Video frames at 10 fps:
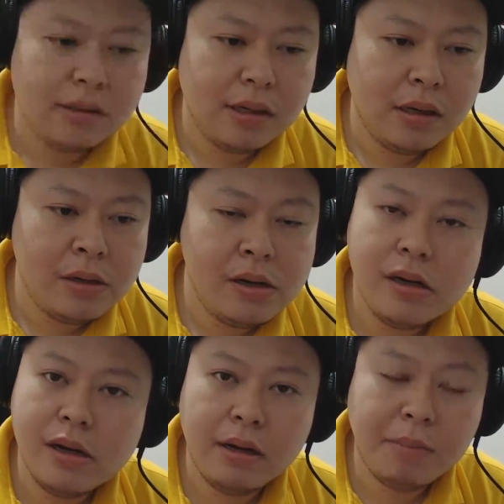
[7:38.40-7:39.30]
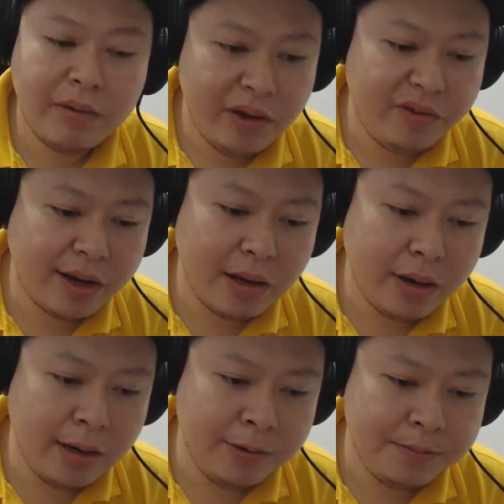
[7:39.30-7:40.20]
So, my fifth
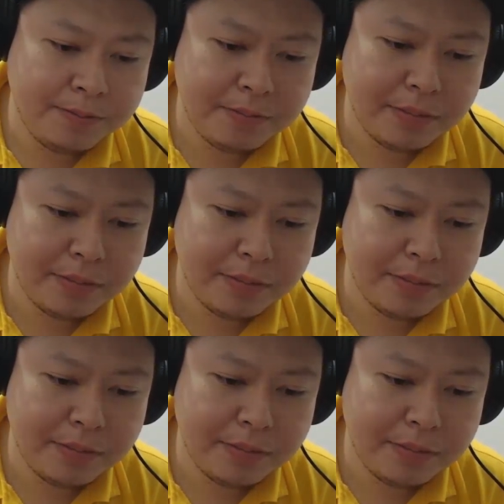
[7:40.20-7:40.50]
account now.